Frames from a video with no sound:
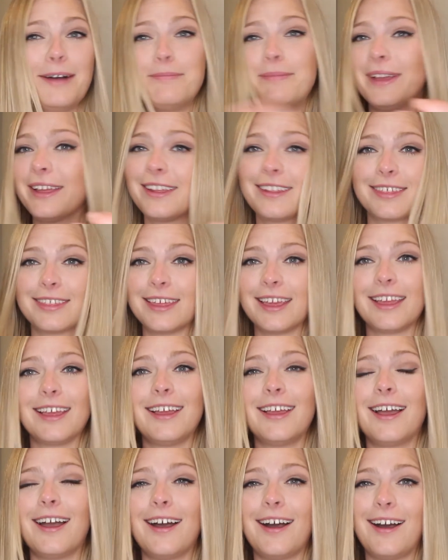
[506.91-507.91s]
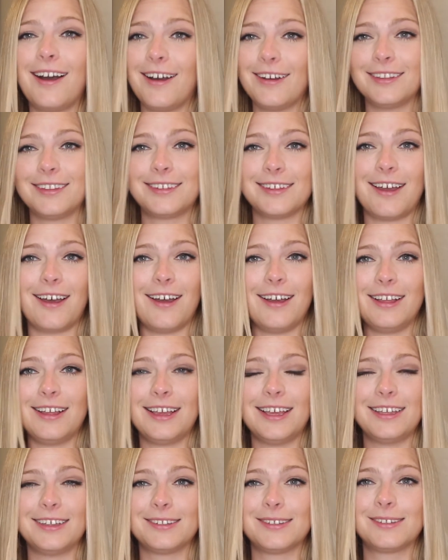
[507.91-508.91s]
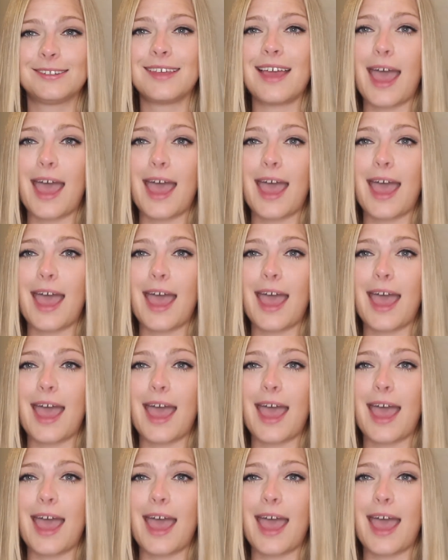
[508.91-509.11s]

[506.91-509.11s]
a big thing is